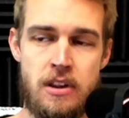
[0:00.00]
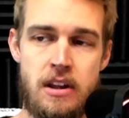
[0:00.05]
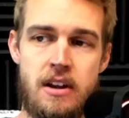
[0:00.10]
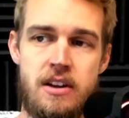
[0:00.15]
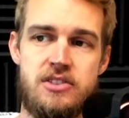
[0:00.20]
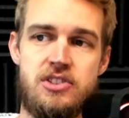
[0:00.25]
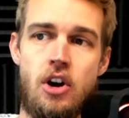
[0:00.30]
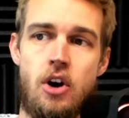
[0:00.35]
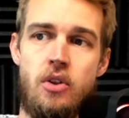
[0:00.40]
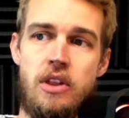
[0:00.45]

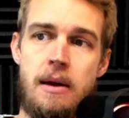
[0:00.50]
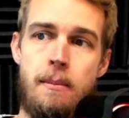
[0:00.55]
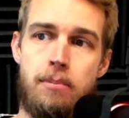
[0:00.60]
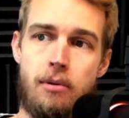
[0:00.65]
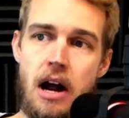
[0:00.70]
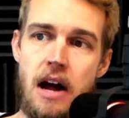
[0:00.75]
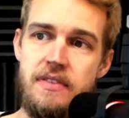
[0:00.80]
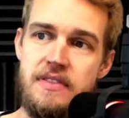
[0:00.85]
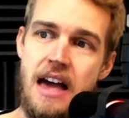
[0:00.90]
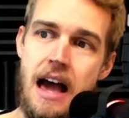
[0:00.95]
So they
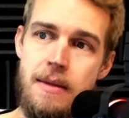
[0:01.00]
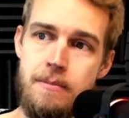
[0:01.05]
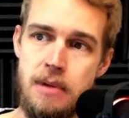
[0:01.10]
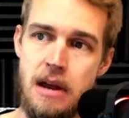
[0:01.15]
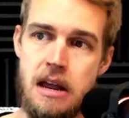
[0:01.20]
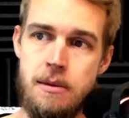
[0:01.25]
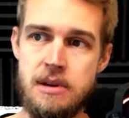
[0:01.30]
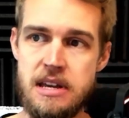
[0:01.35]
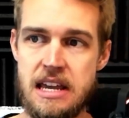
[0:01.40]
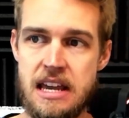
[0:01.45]
brought that
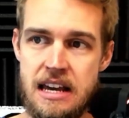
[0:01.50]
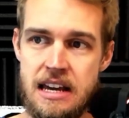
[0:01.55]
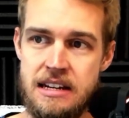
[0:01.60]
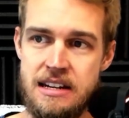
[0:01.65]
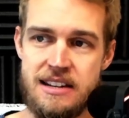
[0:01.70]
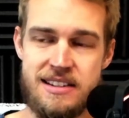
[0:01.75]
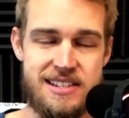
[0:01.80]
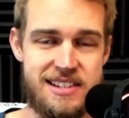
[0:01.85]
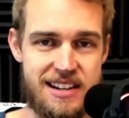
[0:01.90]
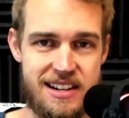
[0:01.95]
baby in.
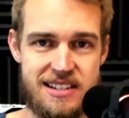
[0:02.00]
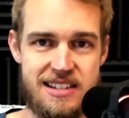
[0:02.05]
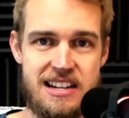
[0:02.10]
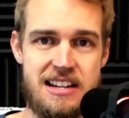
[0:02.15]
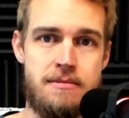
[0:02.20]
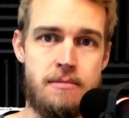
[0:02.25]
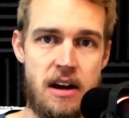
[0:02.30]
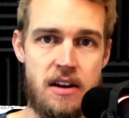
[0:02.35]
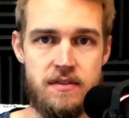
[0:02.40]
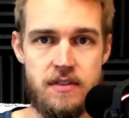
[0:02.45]
A
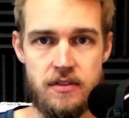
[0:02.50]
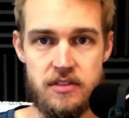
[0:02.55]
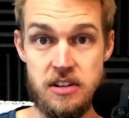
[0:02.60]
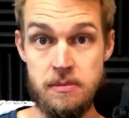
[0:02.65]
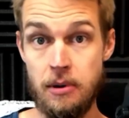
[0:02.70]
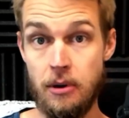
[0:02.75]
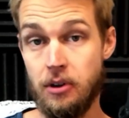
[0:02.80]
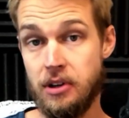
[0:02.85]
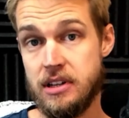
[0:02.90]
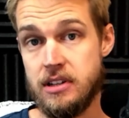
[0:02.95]
16 by 50
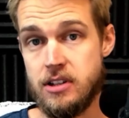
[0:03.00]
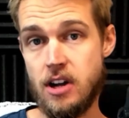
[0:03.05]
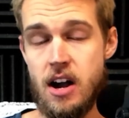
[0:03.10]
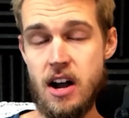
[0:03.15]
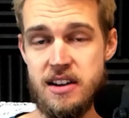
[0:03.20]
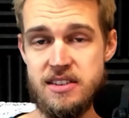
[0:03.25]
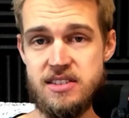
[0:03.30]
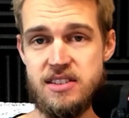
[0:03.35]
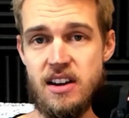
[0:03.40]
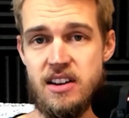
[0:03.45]
building
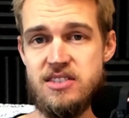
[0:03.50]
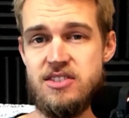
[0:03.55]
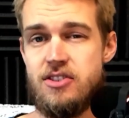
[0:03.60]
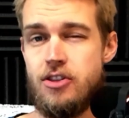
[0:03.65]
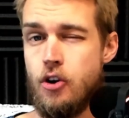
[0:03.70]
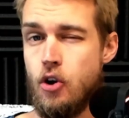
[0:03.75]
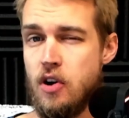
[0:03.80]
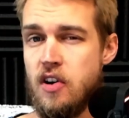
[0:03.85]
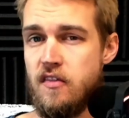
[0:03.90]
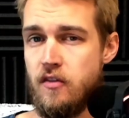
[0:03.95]
cost us
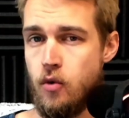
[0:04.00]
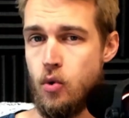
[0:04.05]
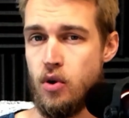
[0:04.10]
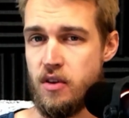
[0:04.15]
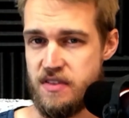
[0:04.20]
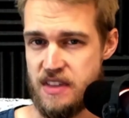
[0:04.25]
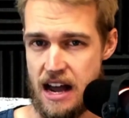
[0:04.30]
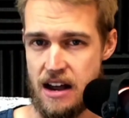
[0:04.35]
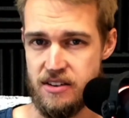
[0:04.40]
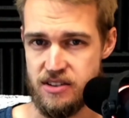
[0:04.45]

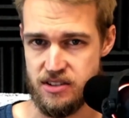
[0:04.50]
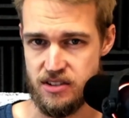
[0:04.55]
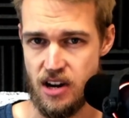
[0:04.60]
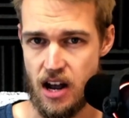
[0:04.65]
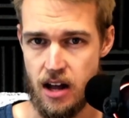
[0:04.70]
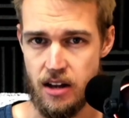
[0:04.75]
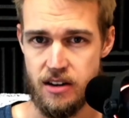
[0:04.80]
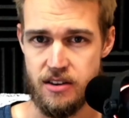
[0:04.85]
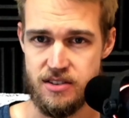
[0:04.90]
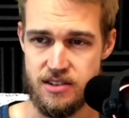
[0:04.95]

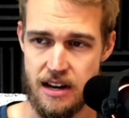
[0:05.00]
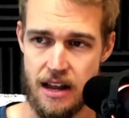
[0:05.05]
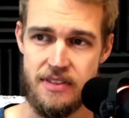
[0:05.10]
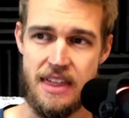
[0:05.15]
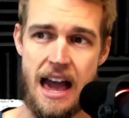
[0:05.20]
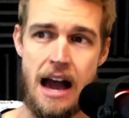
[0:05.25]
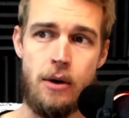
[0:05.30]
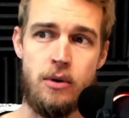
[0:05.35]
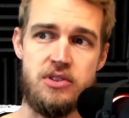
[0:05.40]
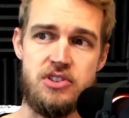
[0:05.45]
$34,000. Now
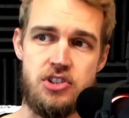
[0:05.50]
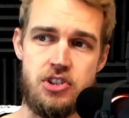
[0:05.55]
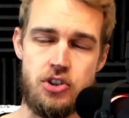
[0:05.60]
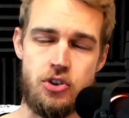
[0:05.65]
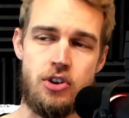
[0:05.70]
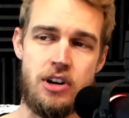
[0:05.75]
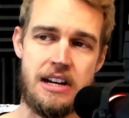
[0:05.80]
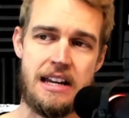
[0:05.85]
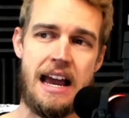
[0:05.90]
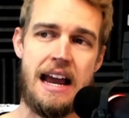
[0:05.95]
that was
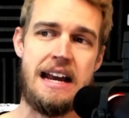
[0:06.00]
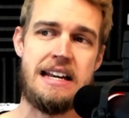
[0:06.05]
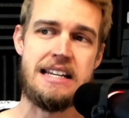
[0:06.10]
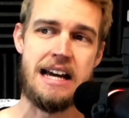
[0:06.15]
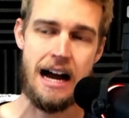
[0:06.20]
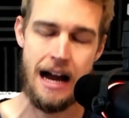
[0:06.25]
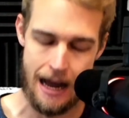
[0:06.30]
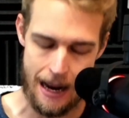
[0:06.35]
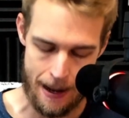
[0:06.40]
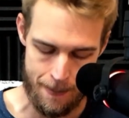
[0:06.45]
during a
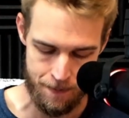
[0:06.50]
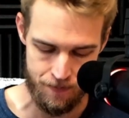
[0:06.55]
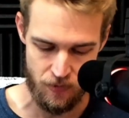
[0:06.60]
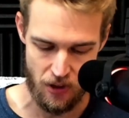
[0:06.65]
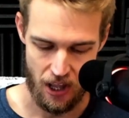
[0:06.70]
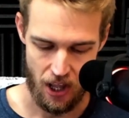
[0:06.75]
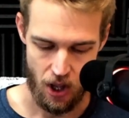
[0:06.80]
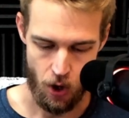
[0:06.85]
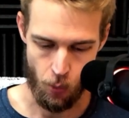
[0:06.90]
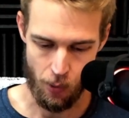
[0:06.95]
time
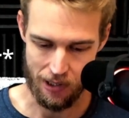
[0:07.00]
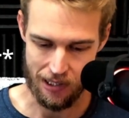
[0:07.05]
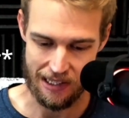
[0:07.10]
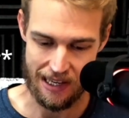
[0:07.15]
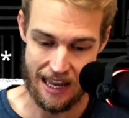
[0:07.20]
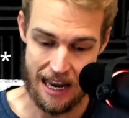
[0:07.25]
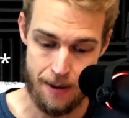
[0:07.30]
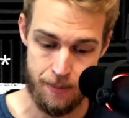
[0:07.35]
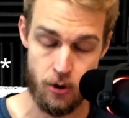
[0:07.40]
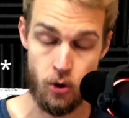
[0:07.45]
when
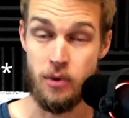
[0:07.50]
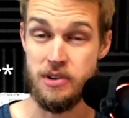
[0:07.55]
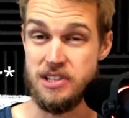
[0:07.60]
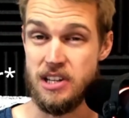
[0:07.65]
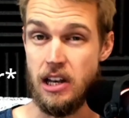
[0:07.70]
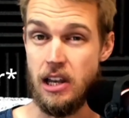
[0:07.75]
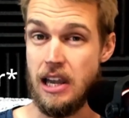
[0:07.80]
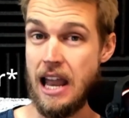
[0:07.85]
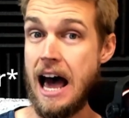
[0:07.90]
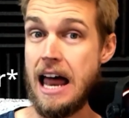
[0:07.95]
labor was a
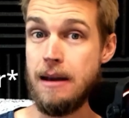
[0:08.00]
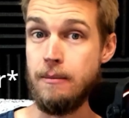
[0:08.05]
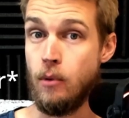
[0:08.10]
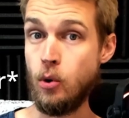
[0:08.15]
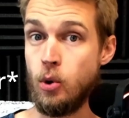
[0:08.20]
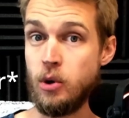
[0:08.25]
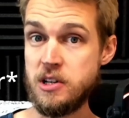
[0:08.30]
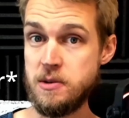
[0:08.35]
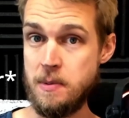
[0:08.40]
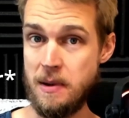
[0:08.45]
lot
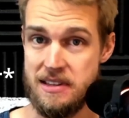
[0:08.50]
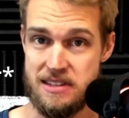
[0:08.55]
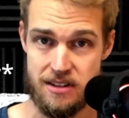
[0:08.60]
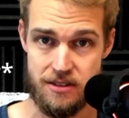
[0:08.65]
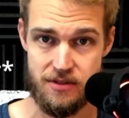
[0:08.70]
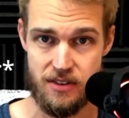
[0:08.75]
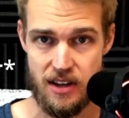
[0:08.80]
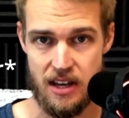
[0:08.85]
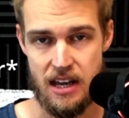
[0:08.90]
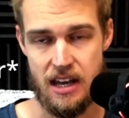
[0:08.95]
more
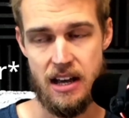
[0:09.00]
expensive.